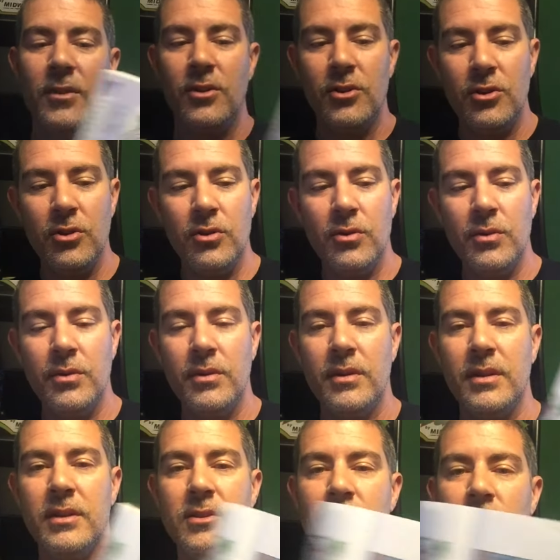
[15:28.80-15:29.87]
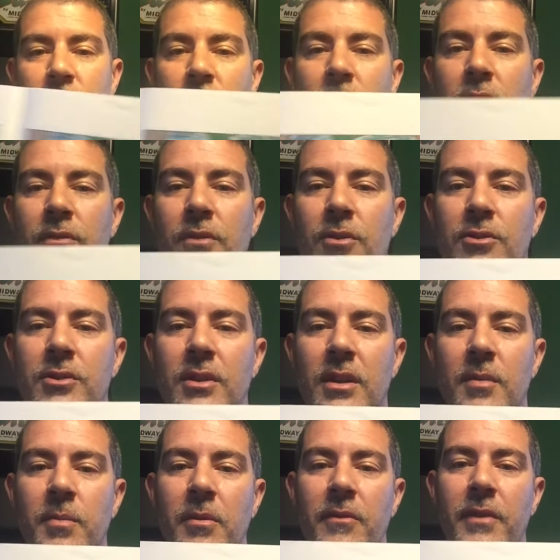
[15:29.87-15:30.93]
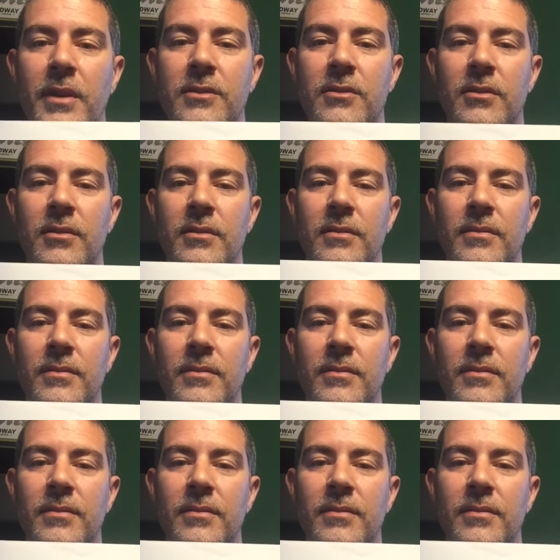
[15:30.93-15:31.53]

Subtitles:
U is university professor.